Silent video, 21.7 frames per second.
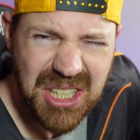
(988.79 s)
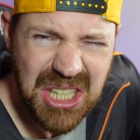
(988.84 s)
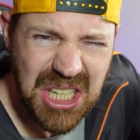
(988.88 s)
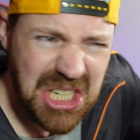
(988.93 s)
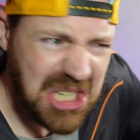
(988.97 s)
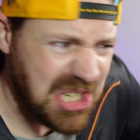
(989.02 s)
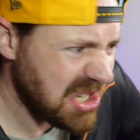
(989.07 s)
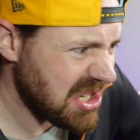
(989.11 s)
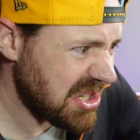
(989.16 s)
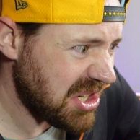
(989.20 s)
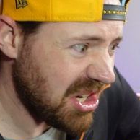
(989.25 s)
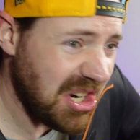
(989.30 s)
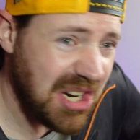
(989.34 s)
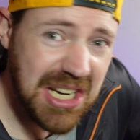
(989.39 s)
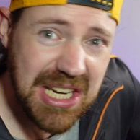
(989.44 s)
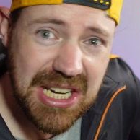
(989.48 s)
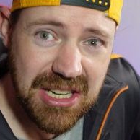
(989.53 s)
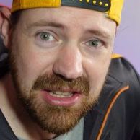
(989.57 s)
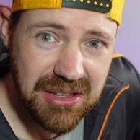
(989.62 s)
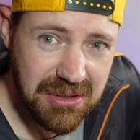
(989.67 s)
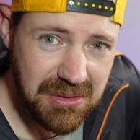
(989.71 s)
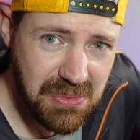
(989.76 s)
A
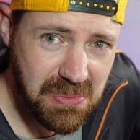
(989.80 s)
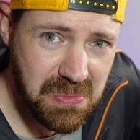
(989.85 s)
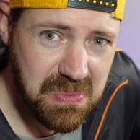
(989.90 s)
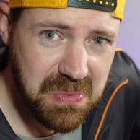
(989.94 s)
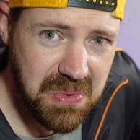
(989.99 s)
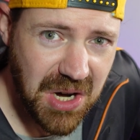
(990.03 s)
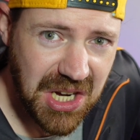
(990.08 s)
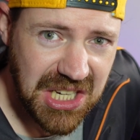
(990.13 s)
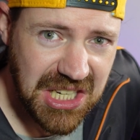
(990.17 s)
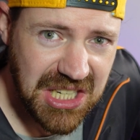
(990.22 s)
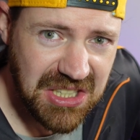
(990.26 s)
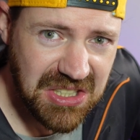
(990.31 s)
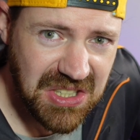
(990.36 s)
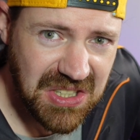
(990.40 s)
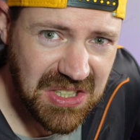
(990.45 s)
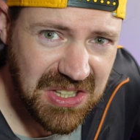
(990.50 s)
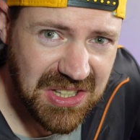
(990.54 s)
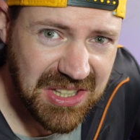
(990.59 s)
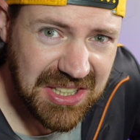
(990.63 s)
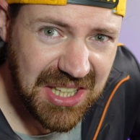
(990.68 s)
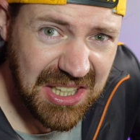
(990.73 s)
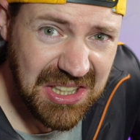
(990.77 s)
tiny little 1 inch
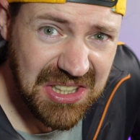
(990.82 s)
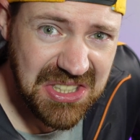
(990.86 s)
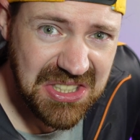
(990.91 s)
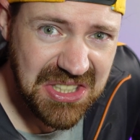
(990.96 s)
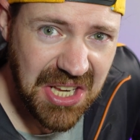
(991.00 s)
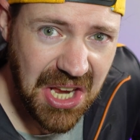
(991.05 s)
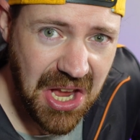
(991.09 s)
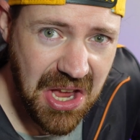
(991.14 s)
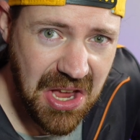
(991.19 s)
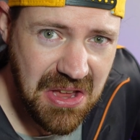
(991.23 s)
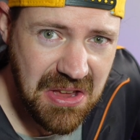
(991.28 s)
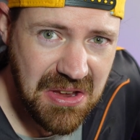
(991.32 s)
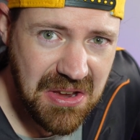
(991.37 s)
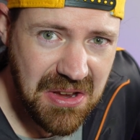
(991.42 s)
sensor.